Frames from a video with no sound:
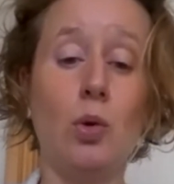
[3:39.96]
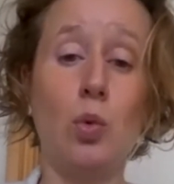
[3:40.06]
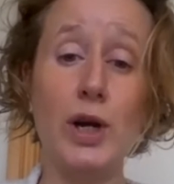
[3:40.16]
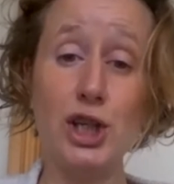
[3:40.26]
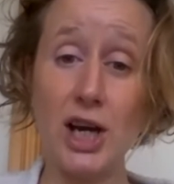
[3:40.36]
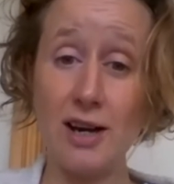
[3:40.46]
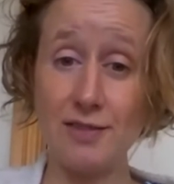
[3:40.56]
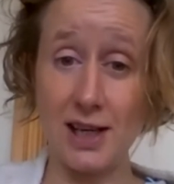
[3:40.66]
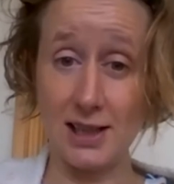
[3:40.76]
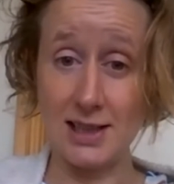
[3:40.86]
When you have
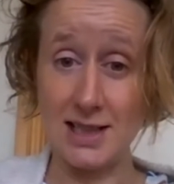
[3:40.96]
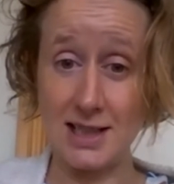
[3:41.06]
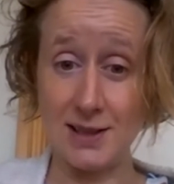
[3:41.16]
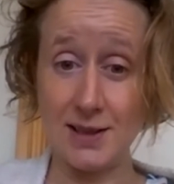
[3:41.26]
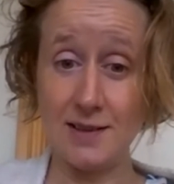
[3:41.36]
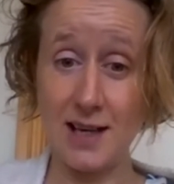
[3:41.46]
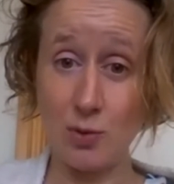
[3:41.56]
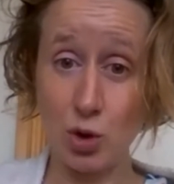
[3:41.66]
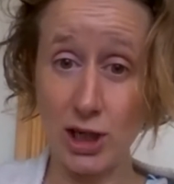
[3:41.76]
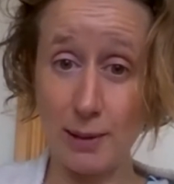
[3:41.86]
that lead in,
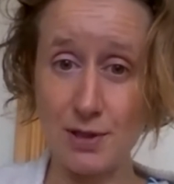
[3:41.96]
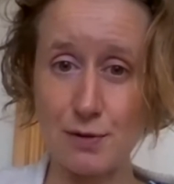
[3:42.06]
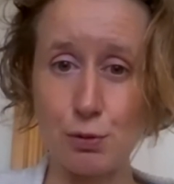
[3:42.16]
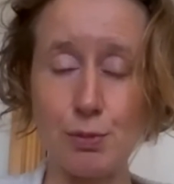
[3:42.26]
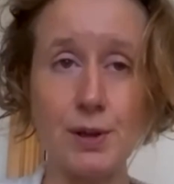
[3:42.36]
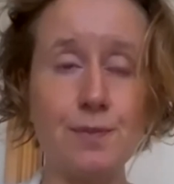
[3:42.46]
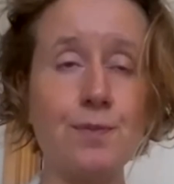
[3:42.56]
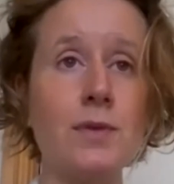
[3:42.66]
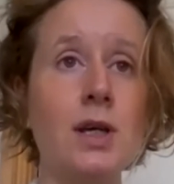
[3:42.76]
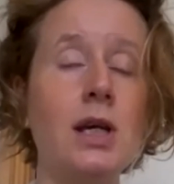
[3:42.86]
then what happens for a woman
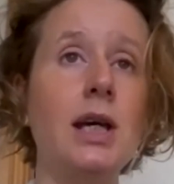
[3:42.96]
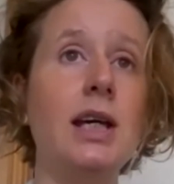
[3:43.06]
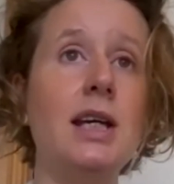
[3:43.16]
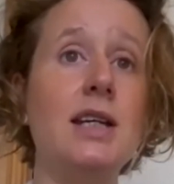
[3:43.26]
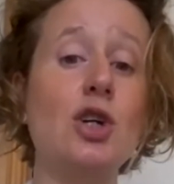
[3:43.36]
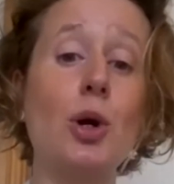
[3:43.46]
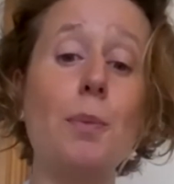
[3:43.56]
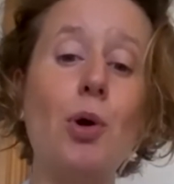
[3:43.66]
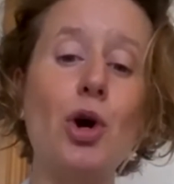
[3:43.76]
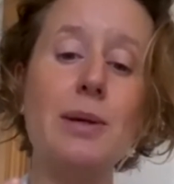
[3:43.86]
is
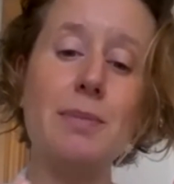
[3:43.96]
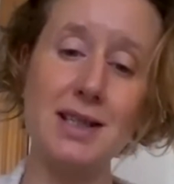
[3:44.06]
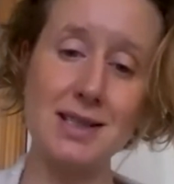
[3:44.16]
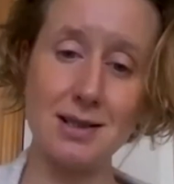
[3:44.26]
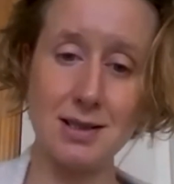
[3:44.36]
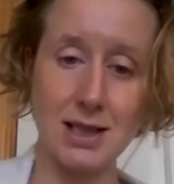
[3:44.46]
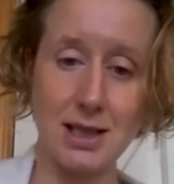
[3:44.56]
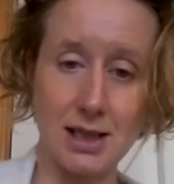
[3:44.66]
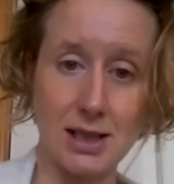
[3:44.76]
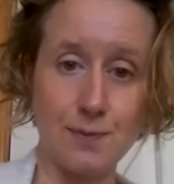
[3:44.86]
her body might start to
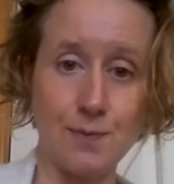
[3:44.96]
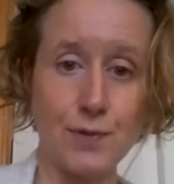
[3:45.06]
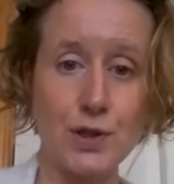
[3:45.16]
kick in.